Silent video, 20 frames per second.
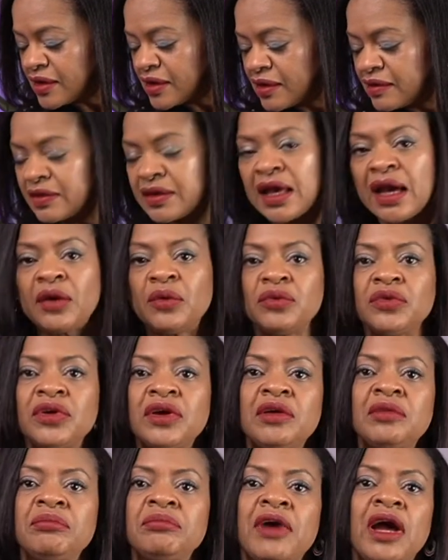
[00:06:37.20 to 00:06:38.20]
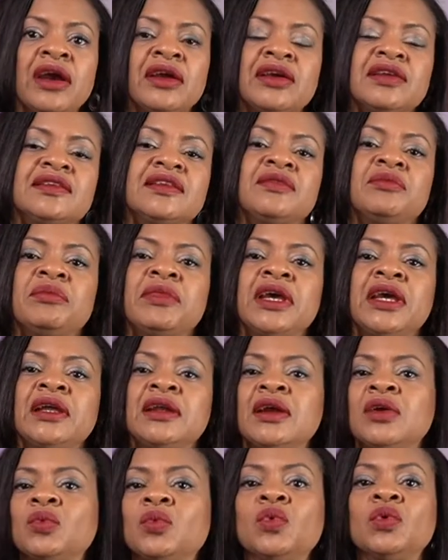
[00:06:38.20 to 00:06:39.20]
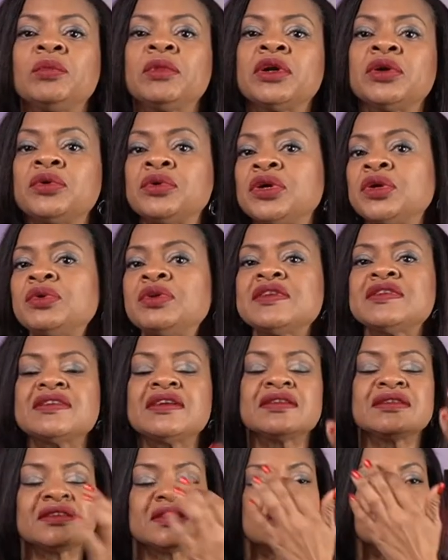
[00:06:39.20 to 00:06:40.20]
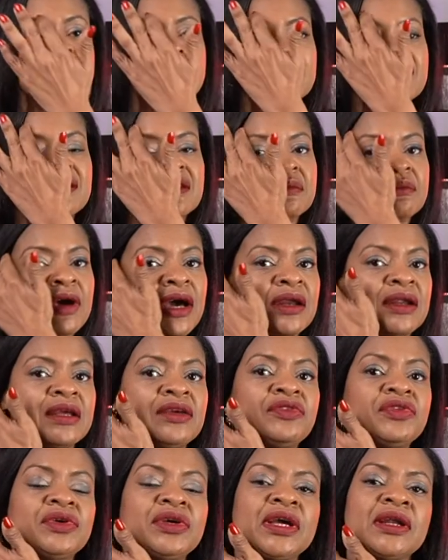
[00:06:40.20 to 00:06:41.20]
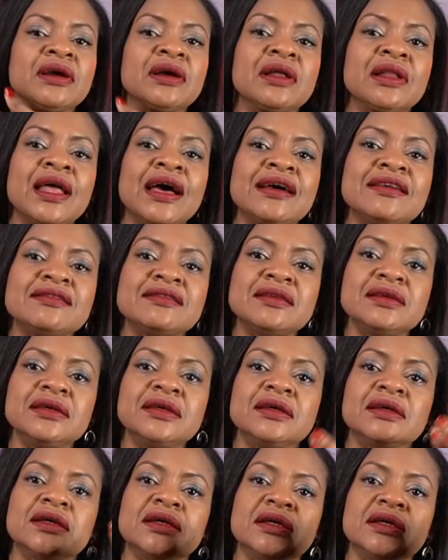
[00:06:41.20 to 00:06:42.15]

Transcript: Now they're marketed men and women or unisex. It doesn't matter. If you get a classic,